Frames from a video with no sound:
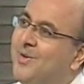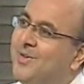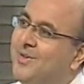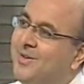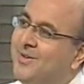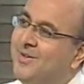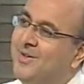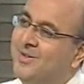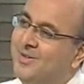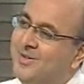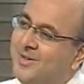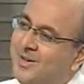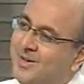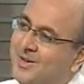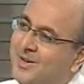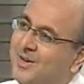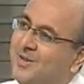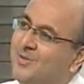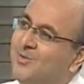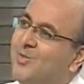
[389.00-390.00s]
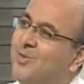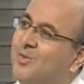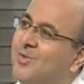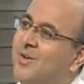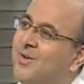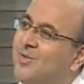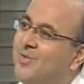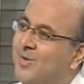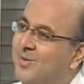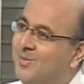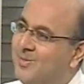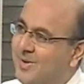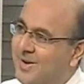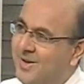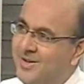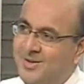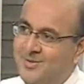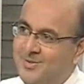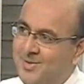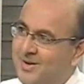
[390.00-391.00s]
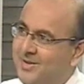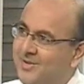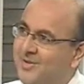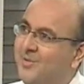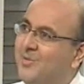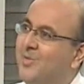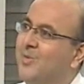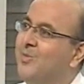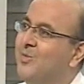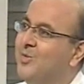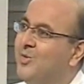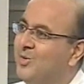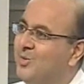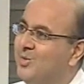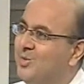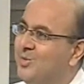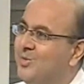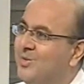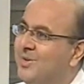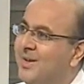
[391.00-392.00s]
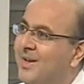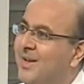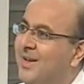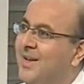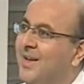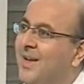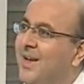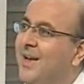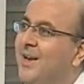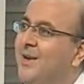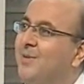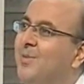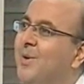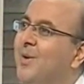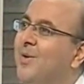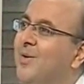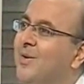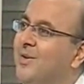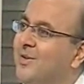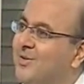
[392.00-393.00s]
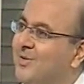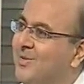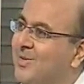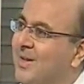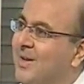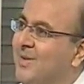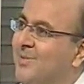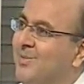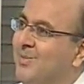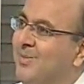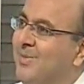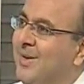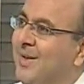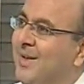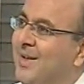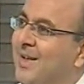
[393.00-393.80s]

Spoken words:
Because this data is mostly from, as I mentioned, from Jews, and it belongs to them.